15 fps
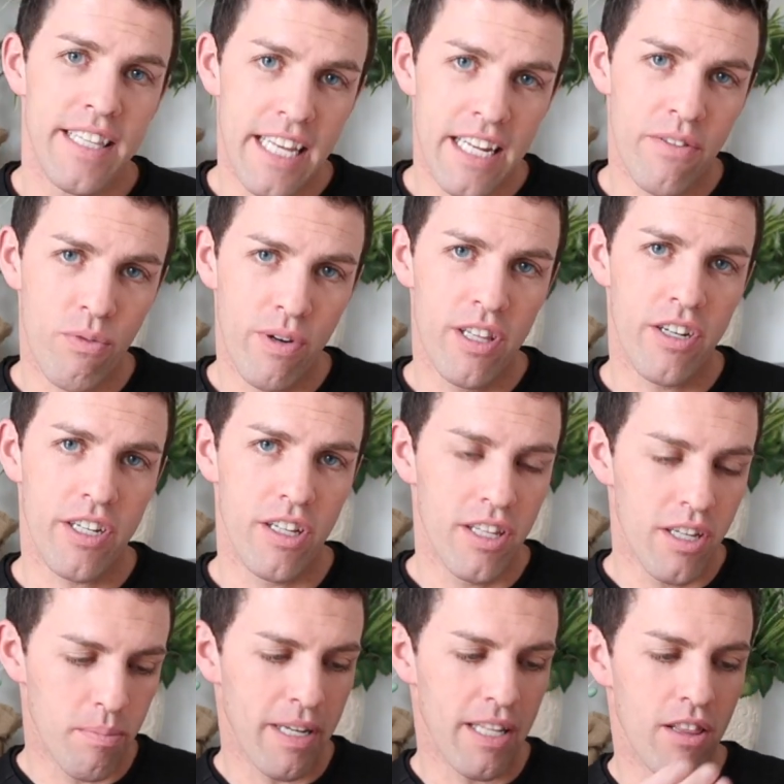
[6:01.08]
And then if we look a
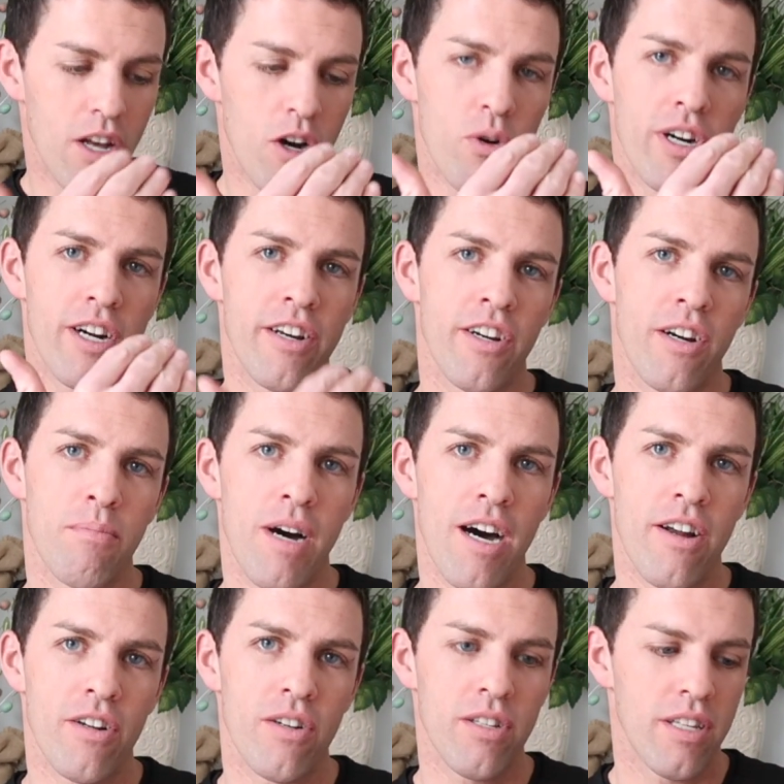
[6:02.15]
little bit lower on our
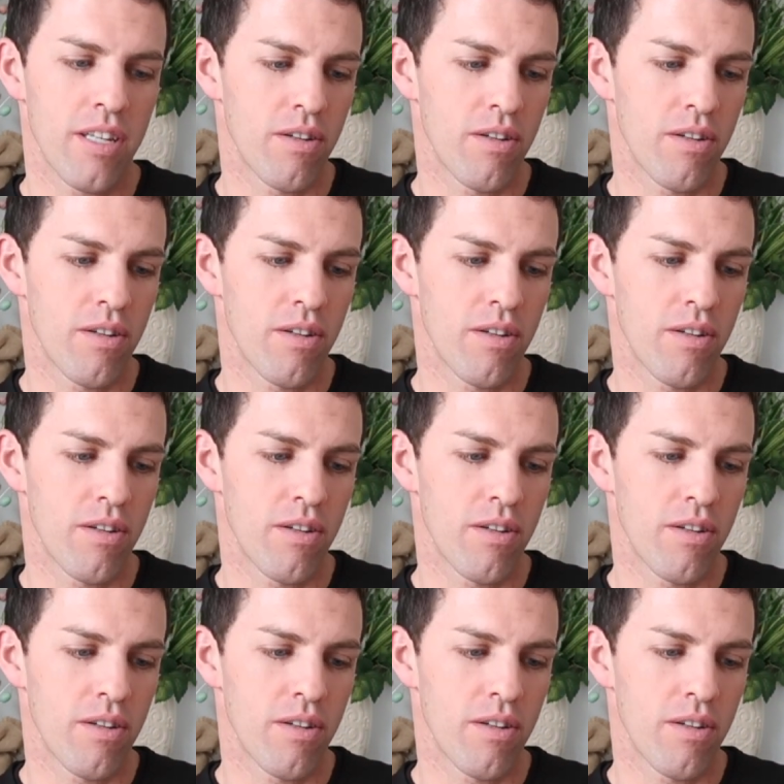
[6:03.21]
model,